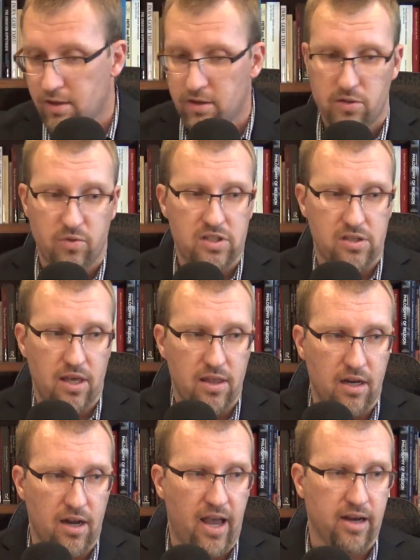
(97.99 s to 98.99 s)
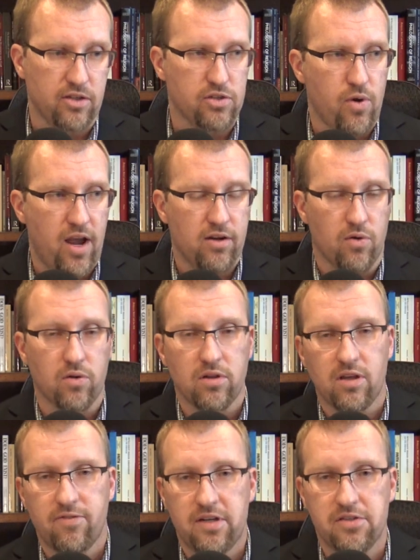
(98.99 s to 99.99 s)
Should we say that an act is right only
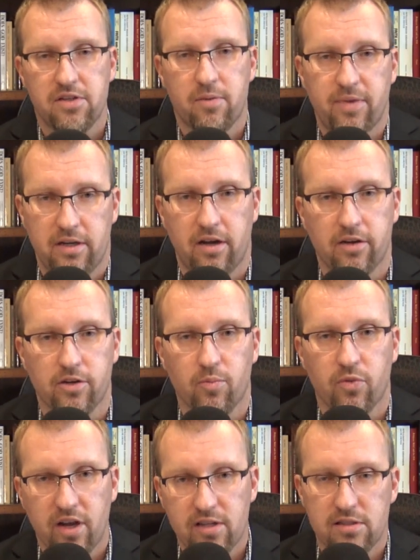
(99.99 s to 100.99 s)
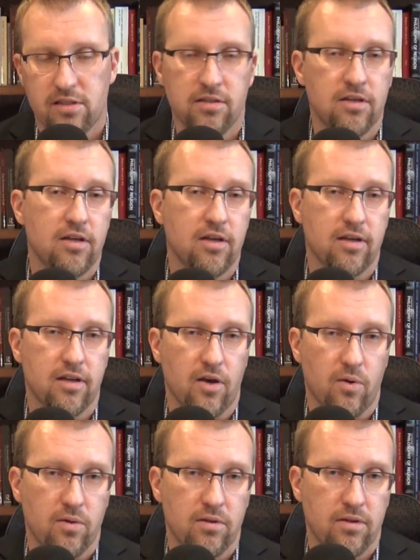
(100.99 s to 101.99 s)
if it is done by Dr. Bryson?
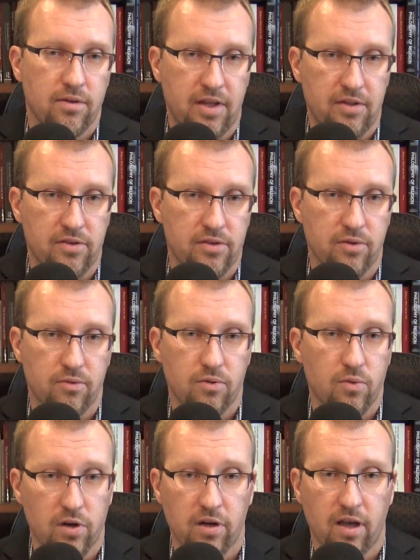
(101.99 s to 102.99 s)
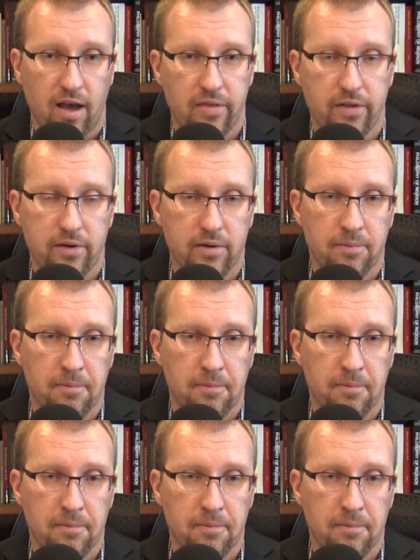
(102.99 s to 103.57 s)
No, that doesn't work either.